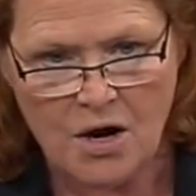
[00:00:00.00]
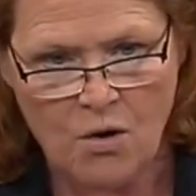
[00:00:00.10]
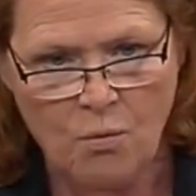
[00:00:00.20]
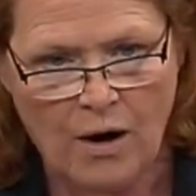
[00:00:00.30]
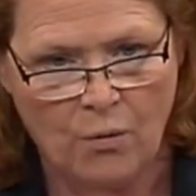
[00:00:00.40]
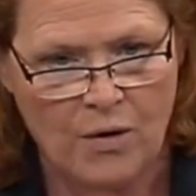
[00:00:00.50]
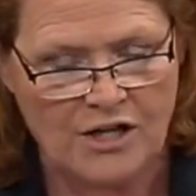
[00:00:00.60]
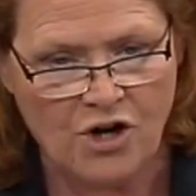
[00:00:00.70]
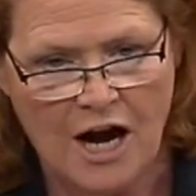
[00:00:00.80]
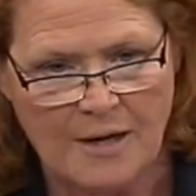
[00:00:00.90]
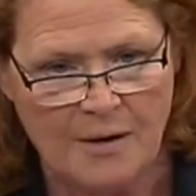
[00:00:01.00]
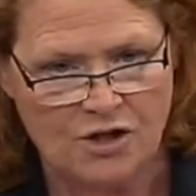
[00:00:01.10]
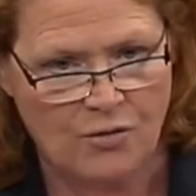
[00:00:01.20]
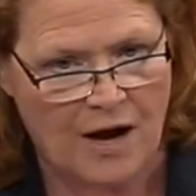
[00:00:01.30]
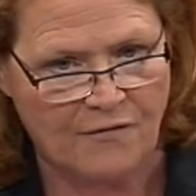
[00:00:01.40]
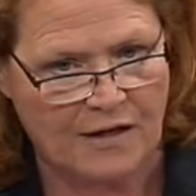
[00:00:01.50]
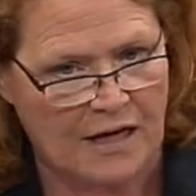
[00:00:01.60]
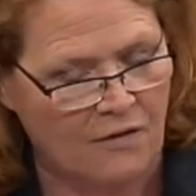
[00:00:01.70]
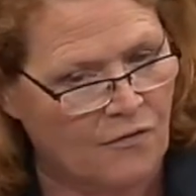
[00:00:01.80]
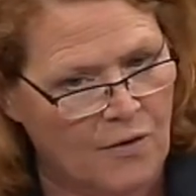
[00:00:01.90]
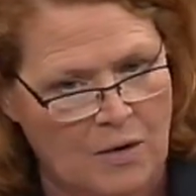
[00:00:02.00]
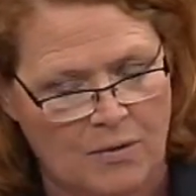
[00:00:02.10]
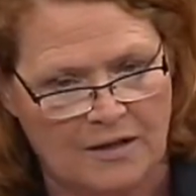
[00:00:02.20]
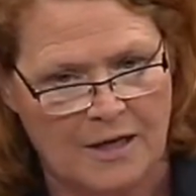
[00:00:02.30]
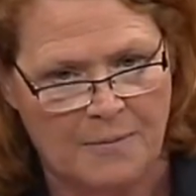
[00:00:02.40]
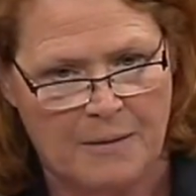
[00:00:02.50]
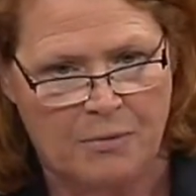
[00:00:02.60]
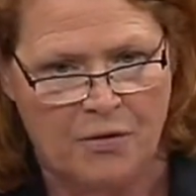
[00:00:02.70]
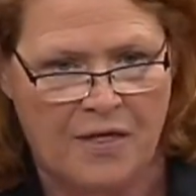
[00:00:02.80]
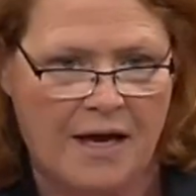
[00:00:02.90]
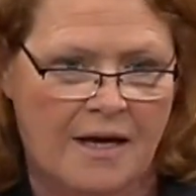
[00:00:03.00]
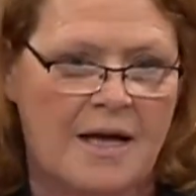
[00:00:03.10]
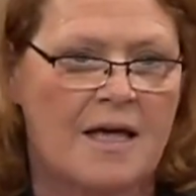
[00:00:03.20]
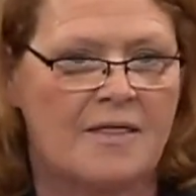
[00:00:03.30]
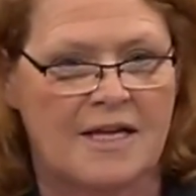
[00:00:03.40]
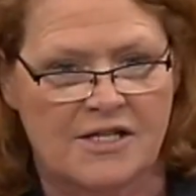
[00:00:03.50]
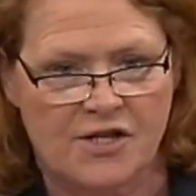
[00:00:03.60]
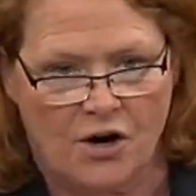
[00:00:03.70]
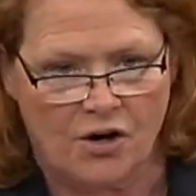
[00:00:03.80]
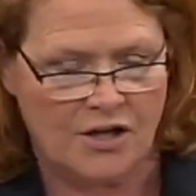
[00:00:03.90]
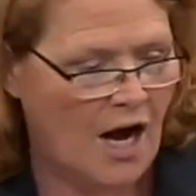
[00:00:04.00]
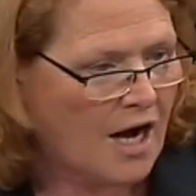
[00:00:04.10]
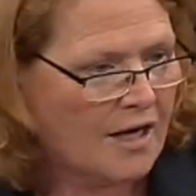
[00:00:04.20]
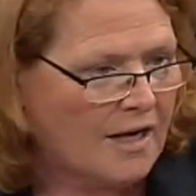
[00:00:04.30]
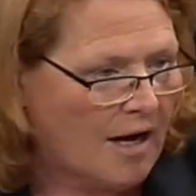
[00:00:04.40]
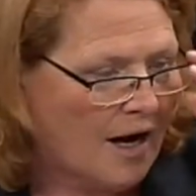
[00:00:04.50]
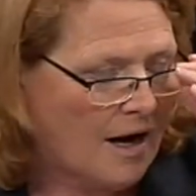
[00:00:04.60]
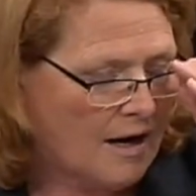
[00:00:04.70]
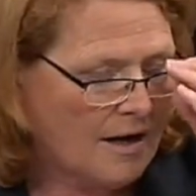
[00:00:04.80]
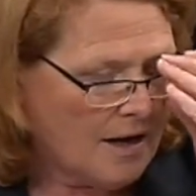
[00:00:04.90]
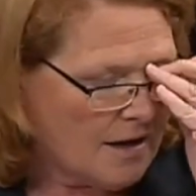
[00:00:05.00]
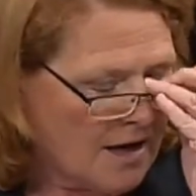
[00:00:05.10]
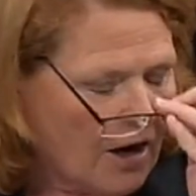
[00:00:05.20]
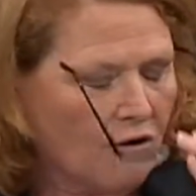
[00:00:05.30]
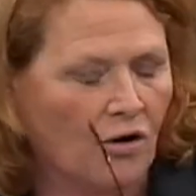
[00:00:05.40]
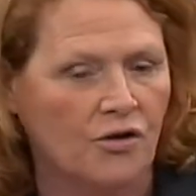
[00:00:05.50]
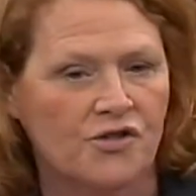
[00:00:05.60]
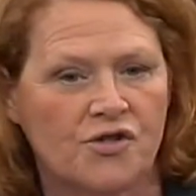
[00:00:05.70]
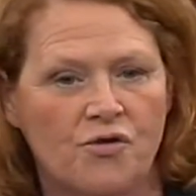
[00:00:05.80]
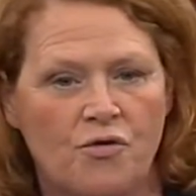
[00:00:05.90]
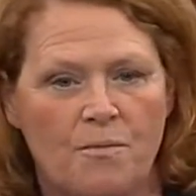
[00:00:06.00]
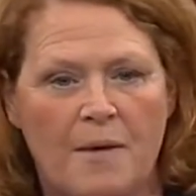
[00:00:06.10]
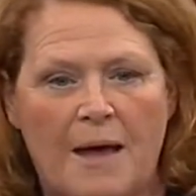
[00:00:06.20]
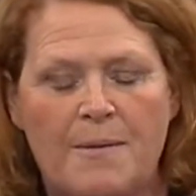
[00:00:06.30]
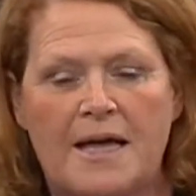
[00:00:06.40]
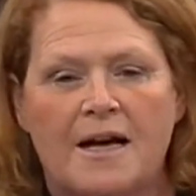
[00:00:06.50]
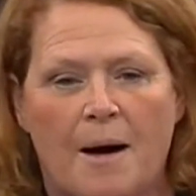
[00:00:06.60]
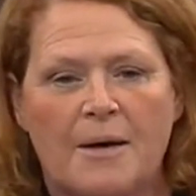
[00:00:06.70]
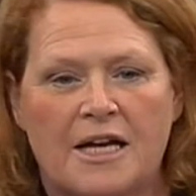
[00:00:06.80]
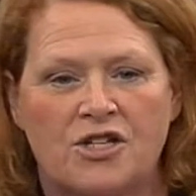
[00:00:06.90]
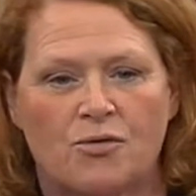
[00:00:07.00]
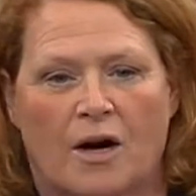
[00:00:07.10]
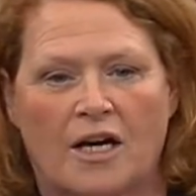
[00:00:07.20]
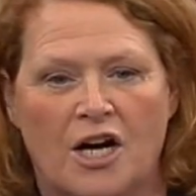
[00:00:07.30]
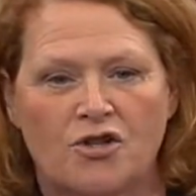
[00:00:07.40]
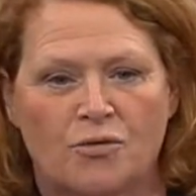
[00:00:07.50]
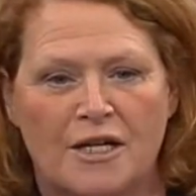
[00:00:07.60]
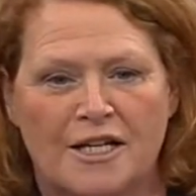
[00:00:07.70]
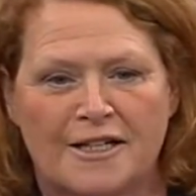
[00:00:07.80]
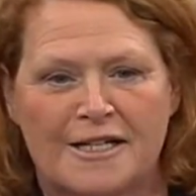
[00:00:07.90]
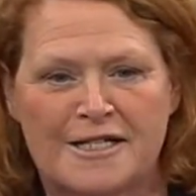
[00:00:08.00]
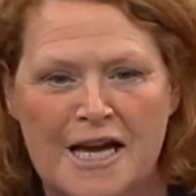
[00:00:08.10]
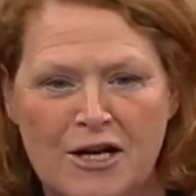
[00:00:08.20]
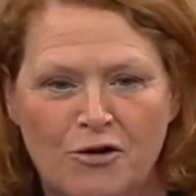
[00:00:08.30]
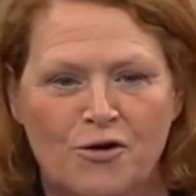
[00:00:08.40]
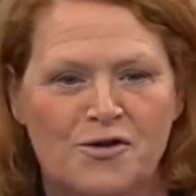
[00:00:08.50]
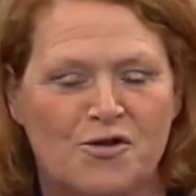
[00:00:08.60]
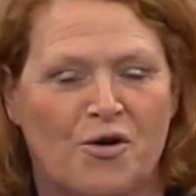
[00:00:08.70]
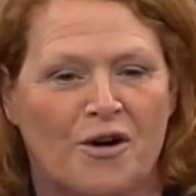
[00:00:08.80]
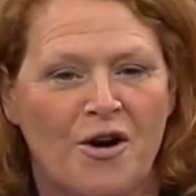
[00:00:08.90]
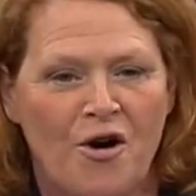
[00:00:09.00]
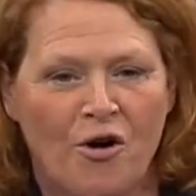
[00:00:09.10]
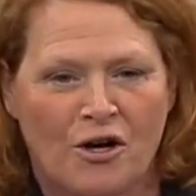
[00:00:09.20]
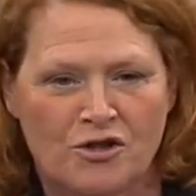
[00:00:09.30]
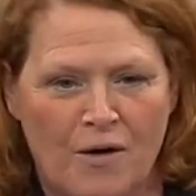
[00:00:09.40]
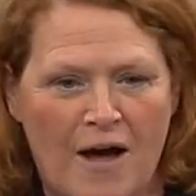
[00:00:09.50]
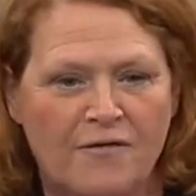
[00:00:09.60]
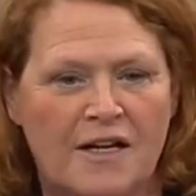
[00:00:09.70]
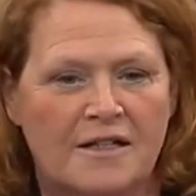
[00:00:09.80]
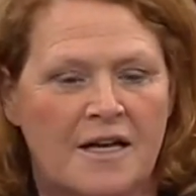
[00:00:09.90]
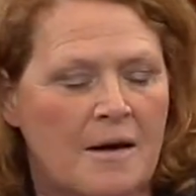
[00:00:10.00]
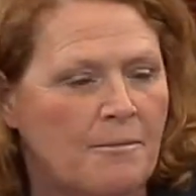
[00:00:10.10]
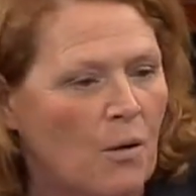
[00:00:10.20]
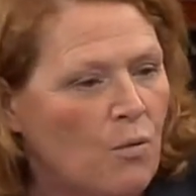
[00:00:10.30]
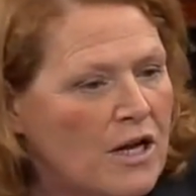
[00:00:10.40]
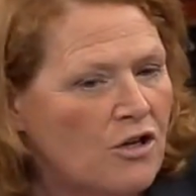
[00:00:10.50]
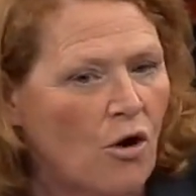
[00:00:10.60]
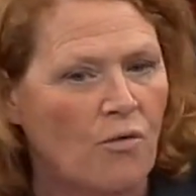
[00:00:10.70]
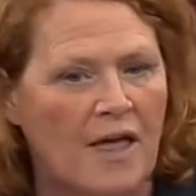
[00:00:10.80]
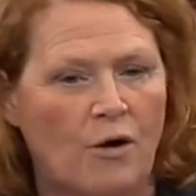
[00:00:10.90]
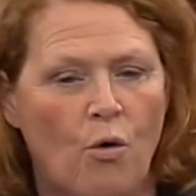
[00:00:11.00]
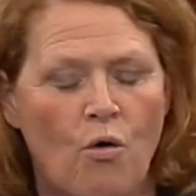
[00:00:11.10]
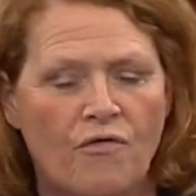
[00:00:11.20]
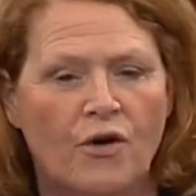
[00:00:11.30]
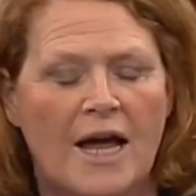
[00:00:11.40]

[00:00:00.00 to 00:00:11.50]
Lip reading: Where we talk about trafficking, frequently people think these are young girls who may be coming into our country in containers or trafficked, but we know that over